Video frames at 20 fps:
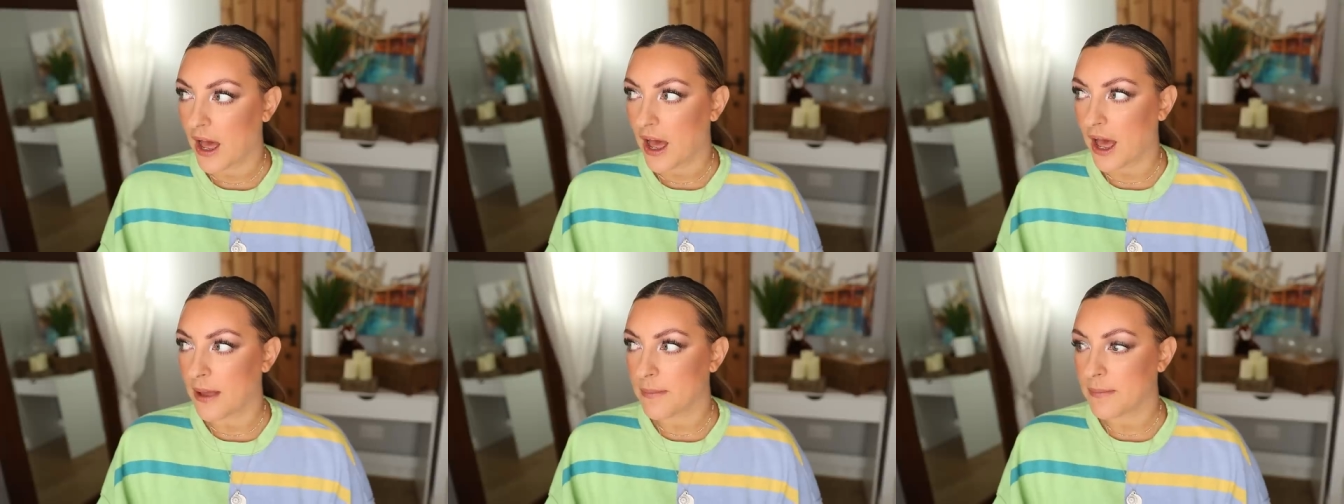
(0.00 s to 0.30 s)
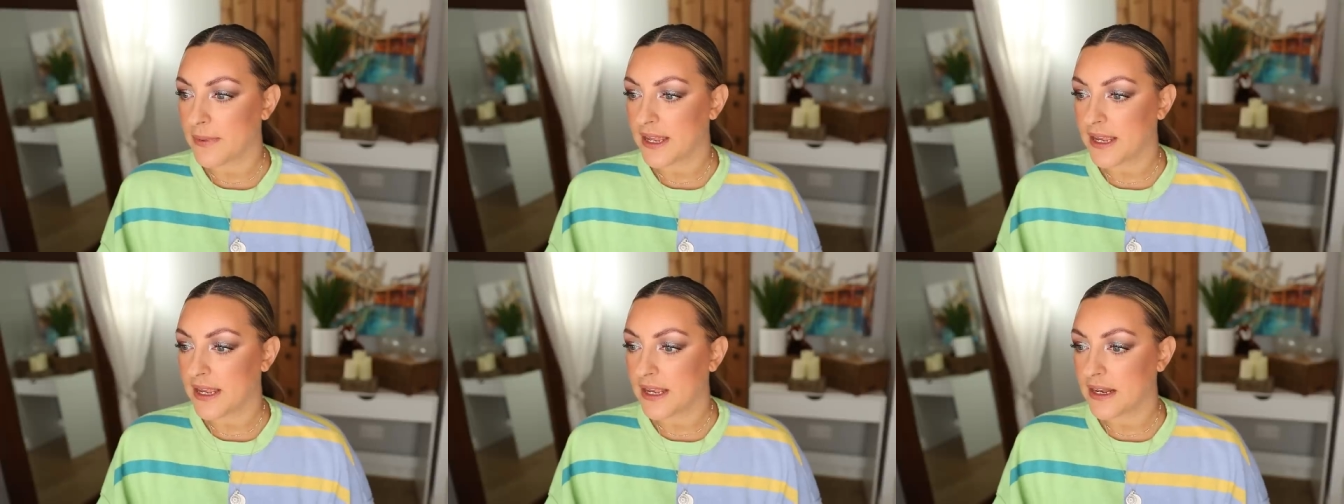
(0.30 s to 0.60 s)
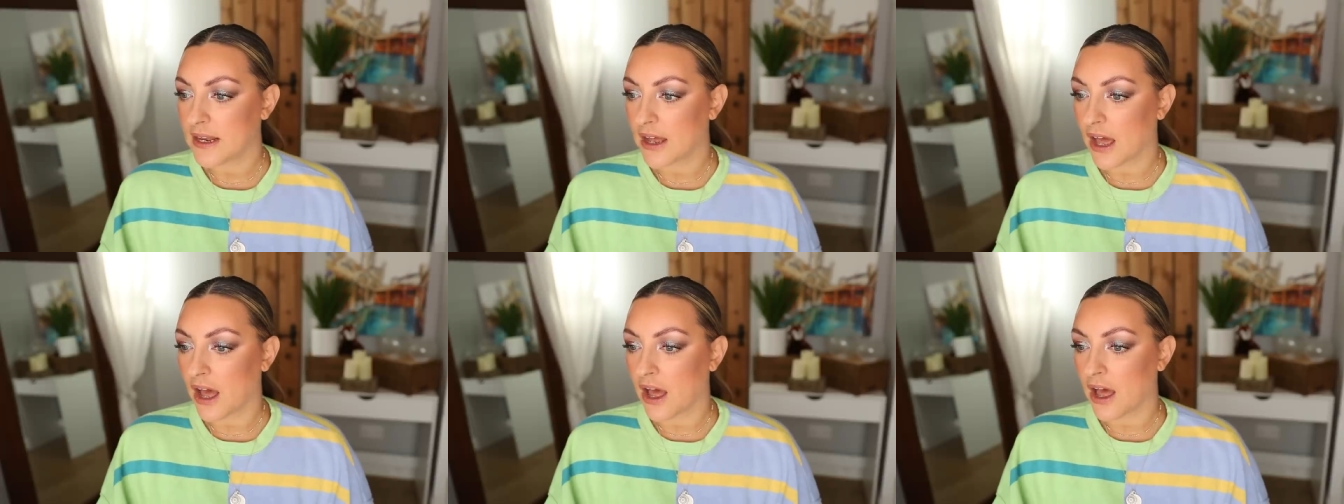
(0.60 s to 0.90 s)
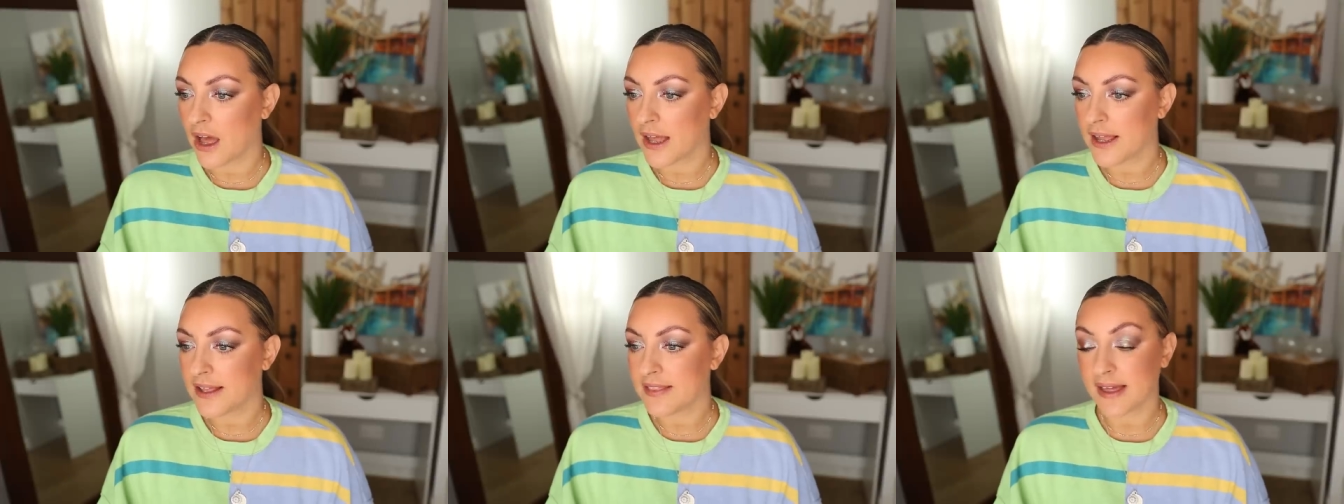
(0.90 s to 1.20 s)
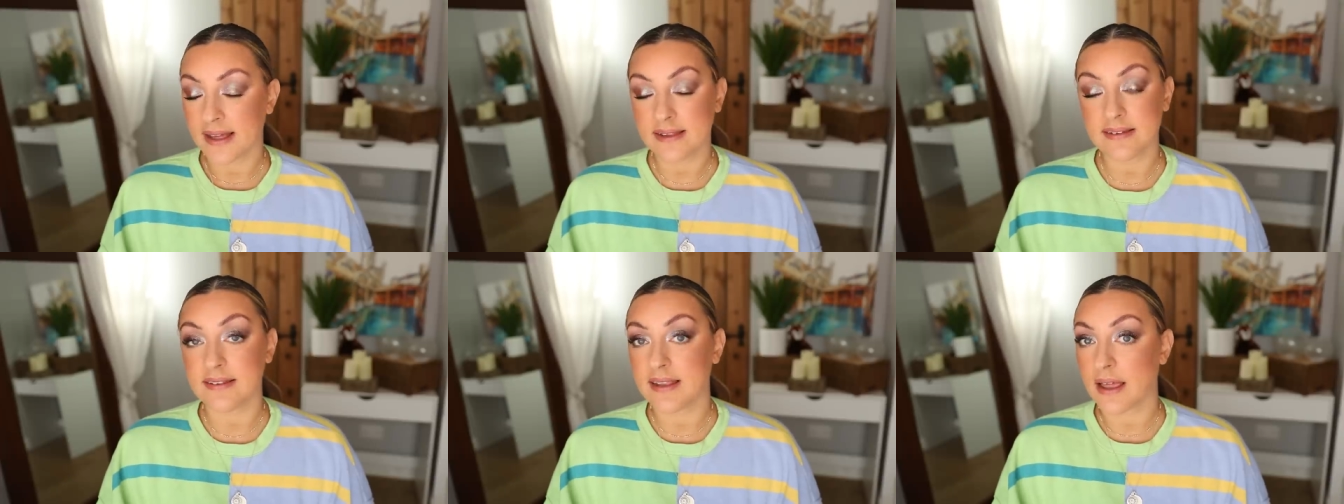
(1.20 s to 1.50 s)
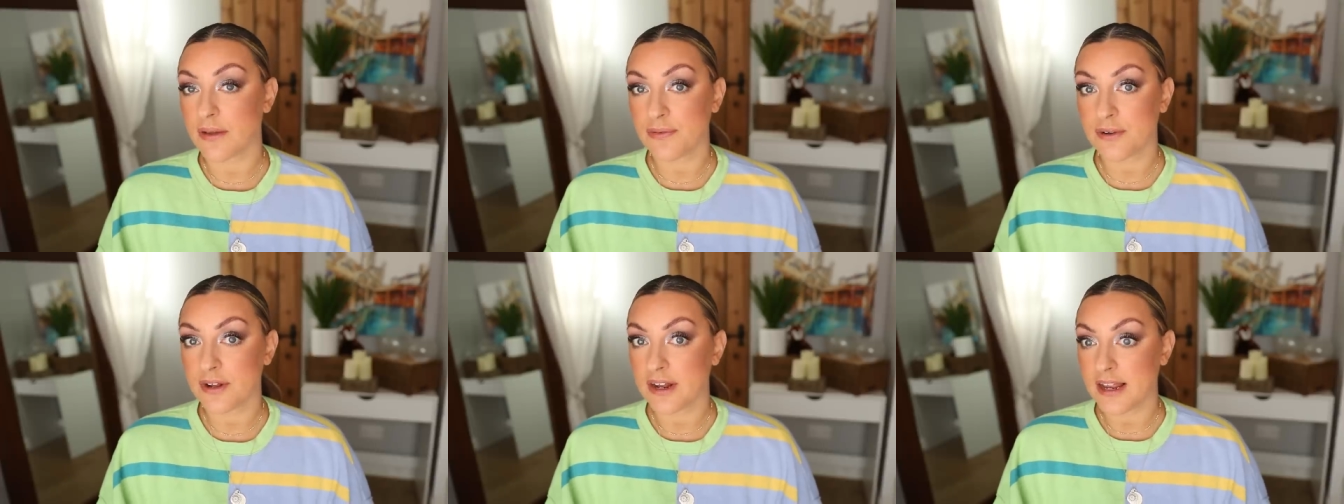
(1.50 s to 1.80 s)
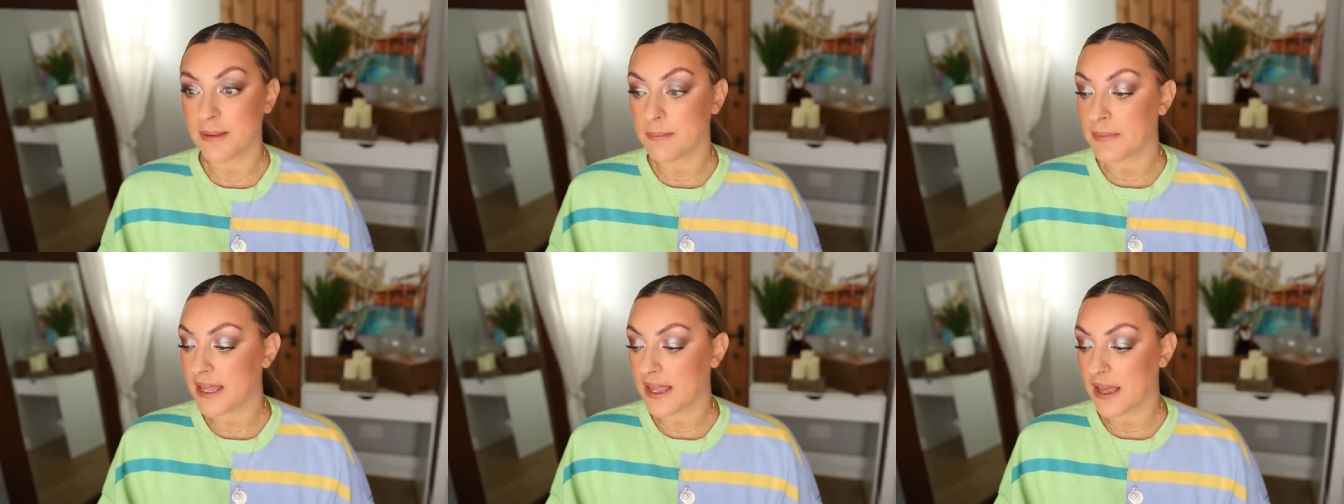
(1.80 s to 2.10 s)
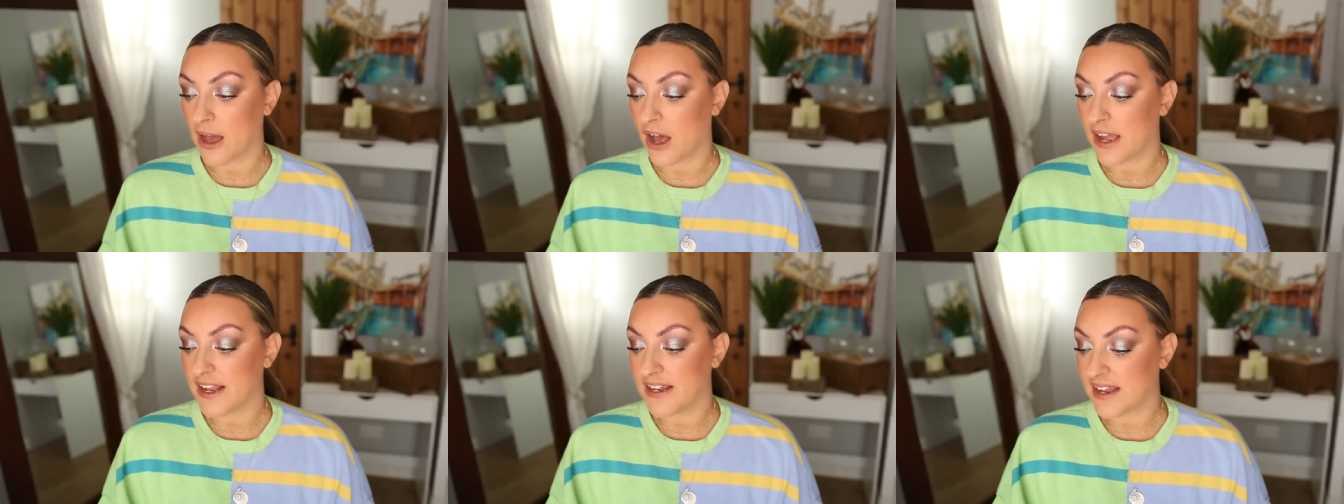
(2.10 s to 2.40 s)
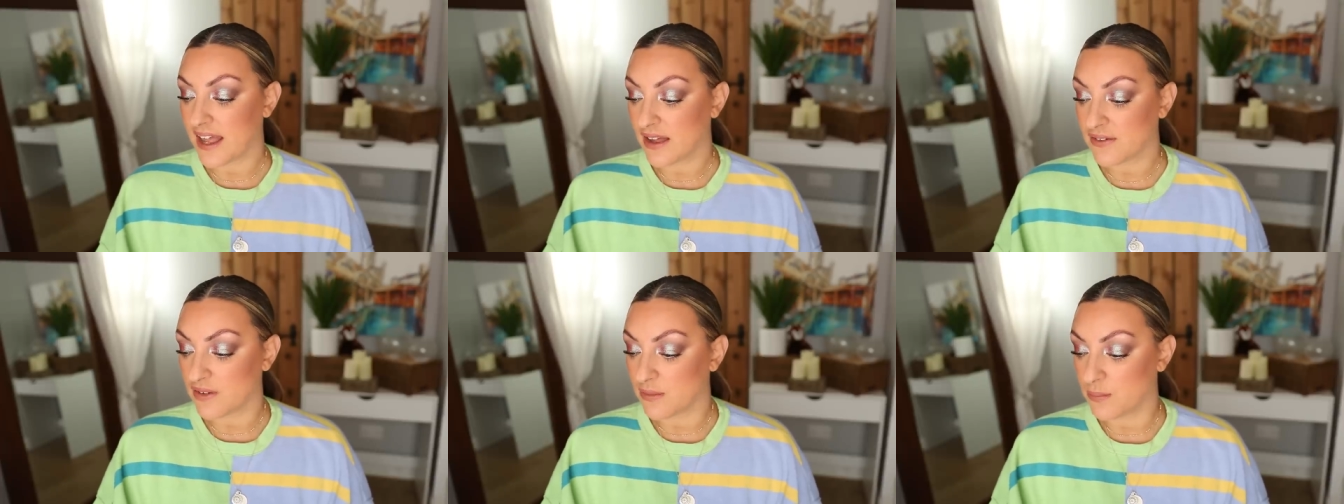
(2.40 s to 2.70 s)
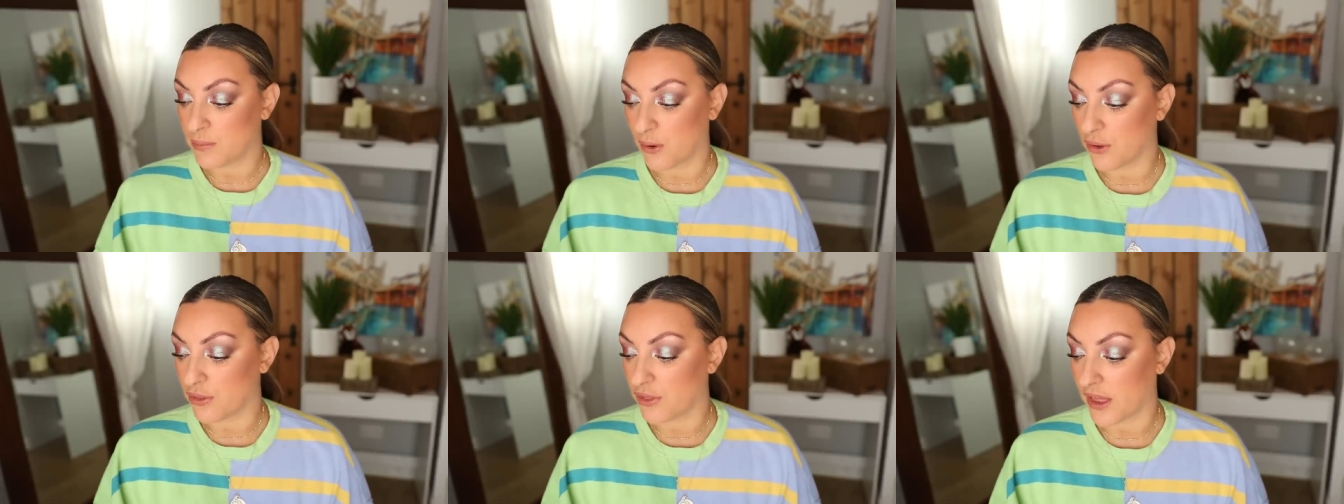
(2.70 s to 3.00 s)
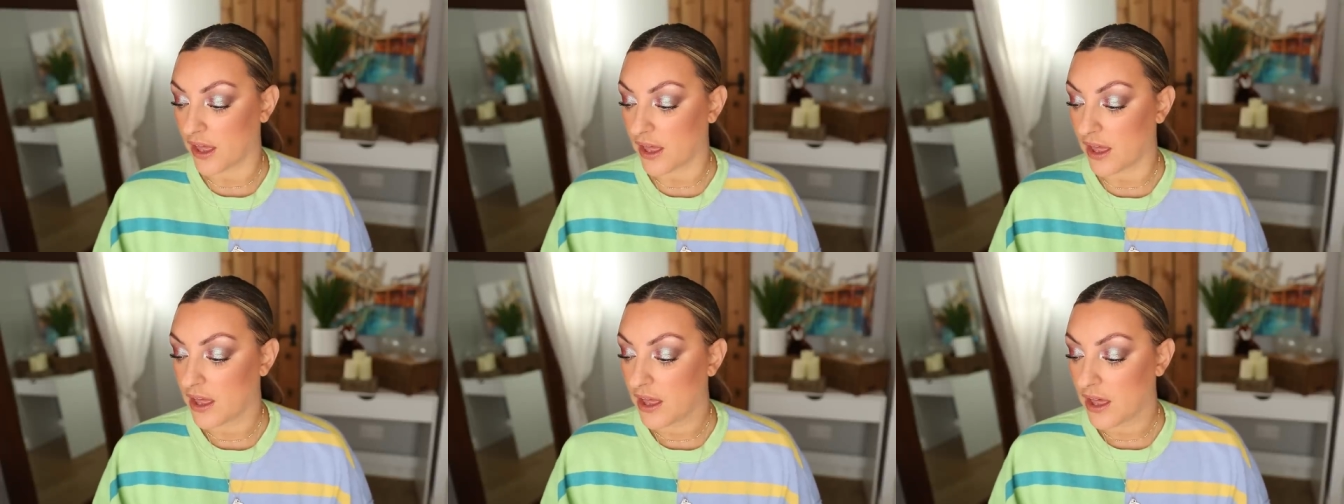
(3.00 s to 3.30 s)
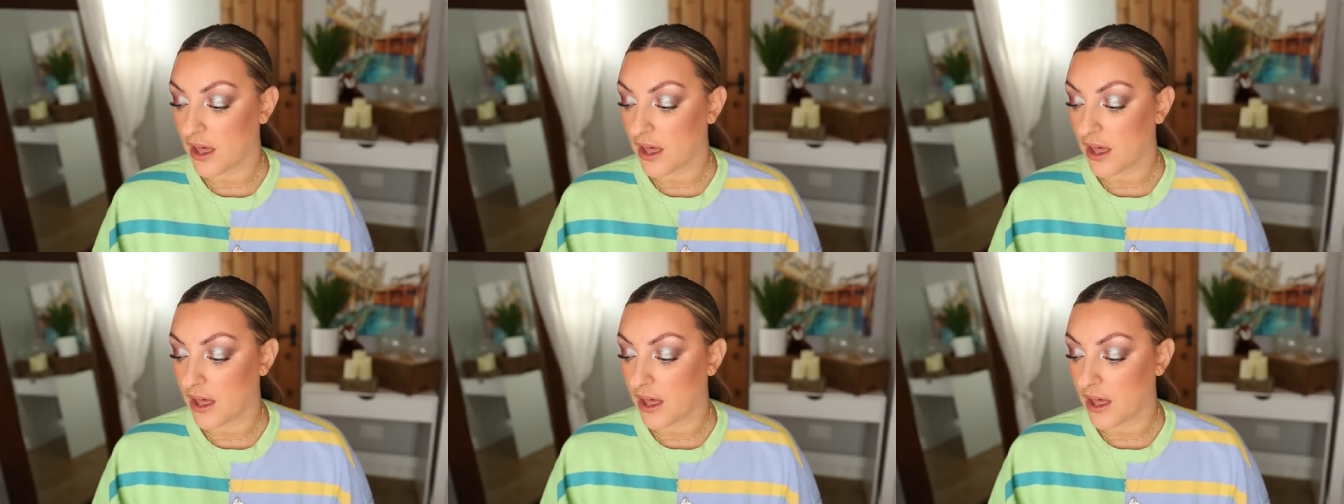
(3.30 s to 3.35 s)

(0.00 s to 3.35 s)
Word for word: I mean, I that's definitely me. I never bother.